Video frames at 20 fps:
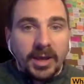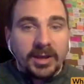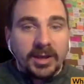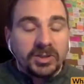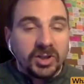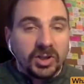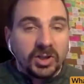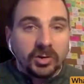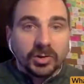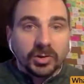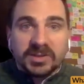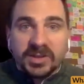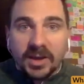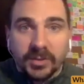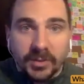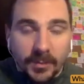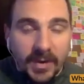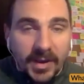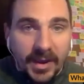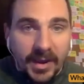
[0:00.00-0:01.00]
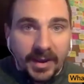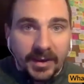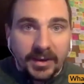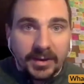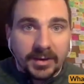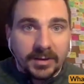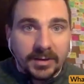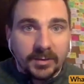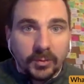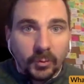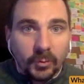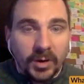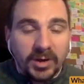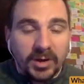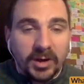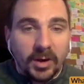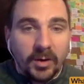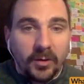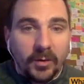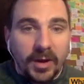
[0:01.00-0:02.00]
And she looks out the back
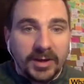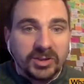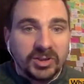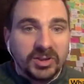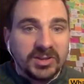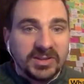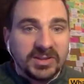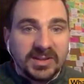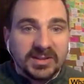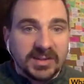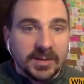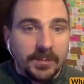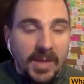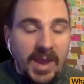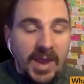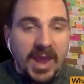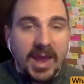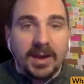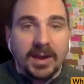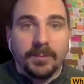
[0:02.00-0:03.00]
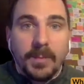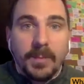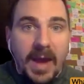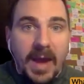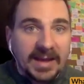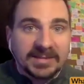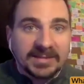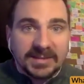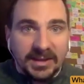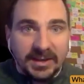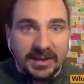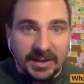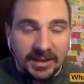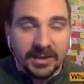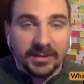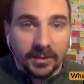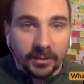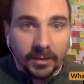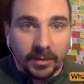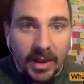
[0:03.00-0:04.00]
window and she sees the man basking
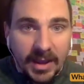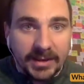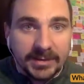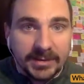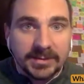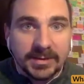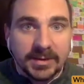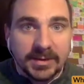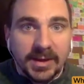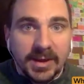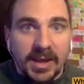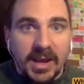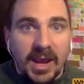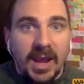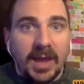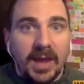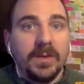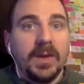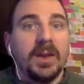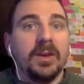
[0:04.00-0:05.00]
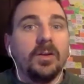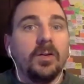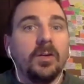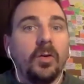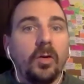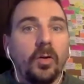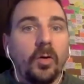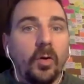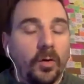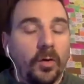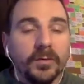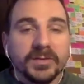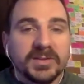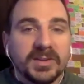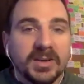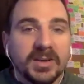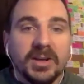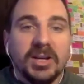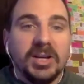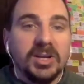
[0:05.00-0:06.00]
in the light. And then all of a
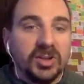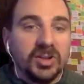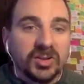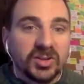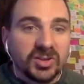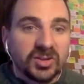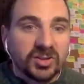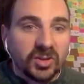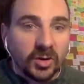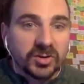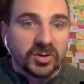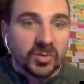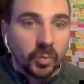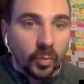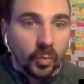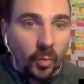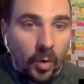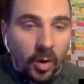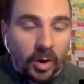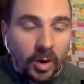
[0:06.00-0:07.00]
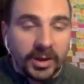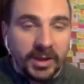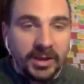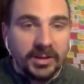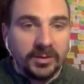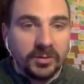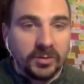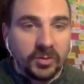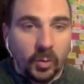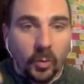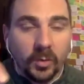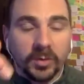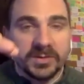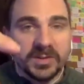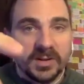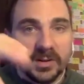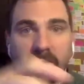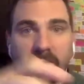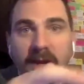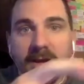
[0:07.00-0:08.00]
sudden, he just starts walking towards
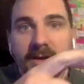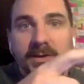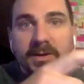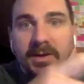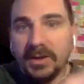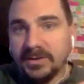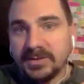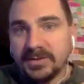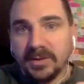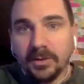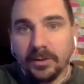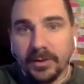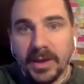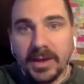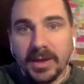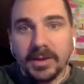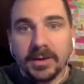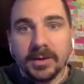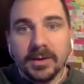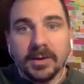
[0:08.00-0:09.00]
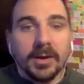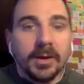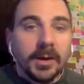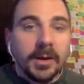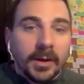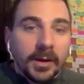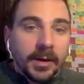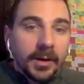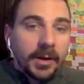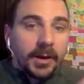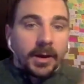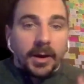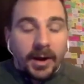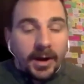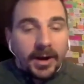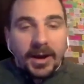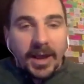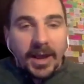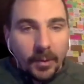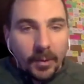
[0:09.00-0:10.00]
the light into the lake.
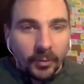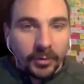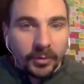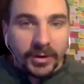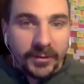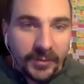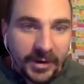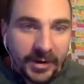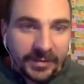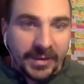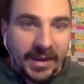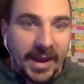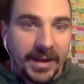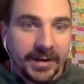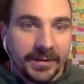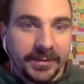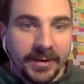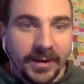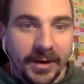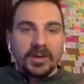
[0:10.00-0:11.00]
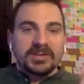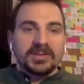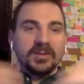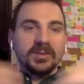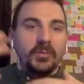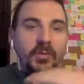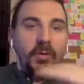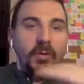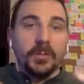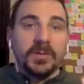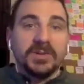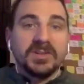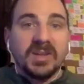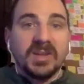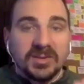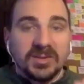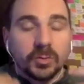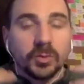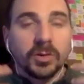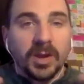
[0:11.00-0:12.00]
And we'll leave it at that. So the film
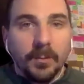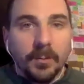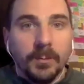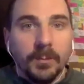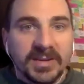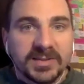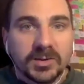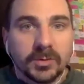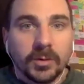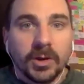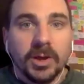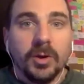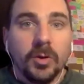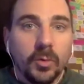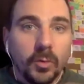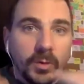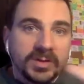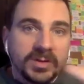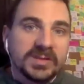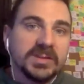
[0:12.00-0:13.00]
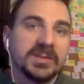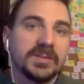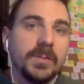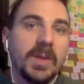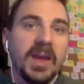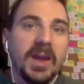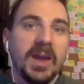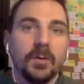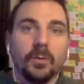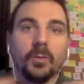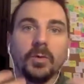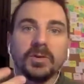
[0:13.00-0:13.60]
is really a mystery. Who is this man?